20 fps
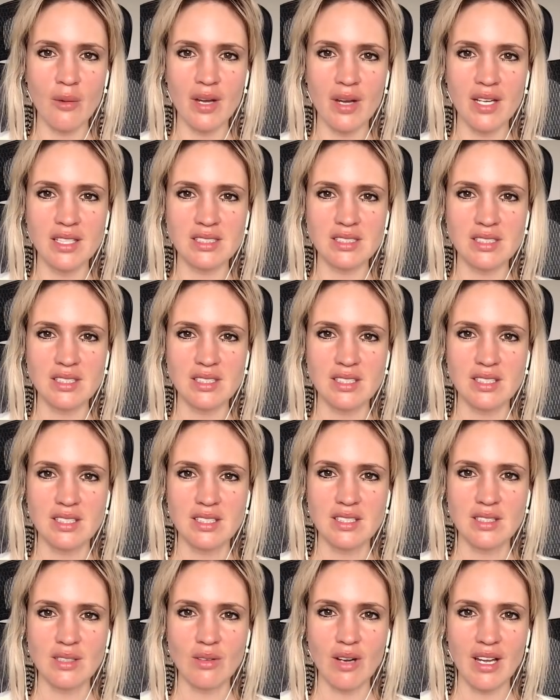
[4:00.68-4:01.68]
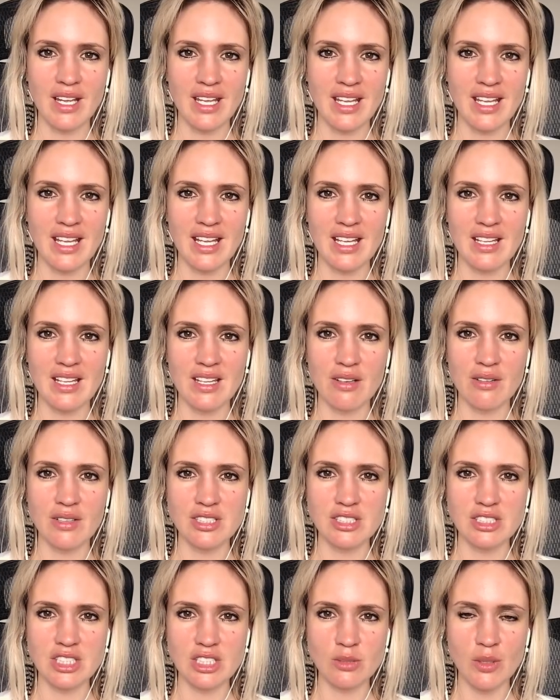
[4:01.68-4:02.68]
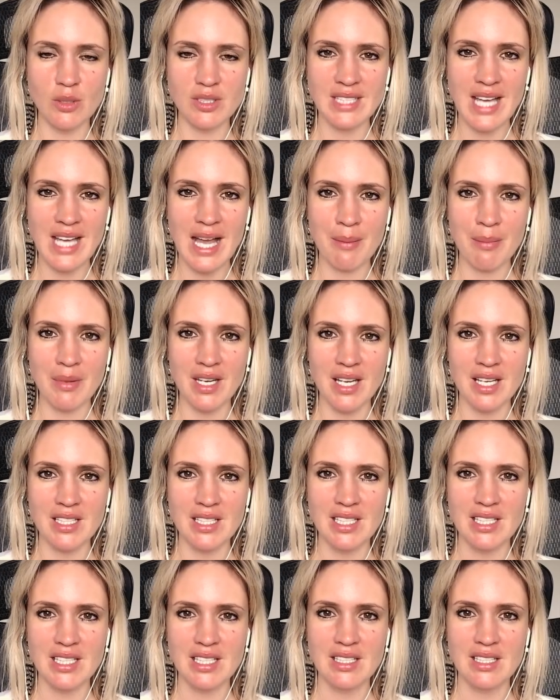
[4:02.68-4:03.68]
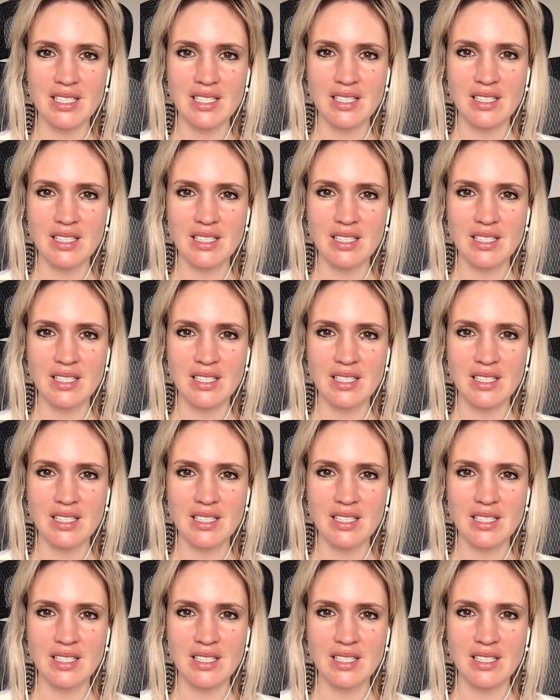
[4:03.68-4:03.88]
know it? Right here, there is just what's happening.